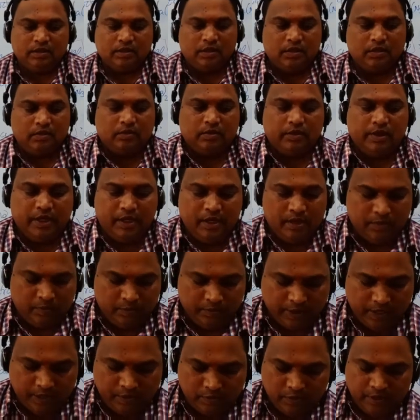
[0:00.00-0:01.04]
Today we
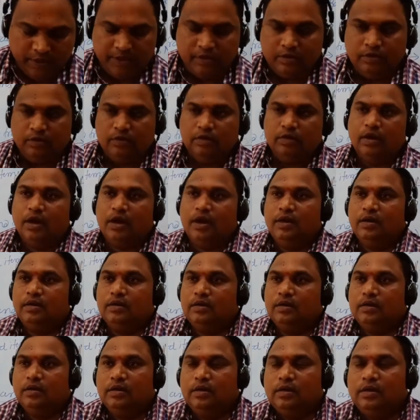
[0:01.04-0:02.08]
are going to learn
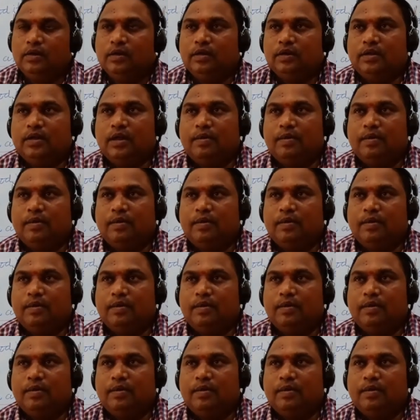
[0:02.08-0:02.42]
the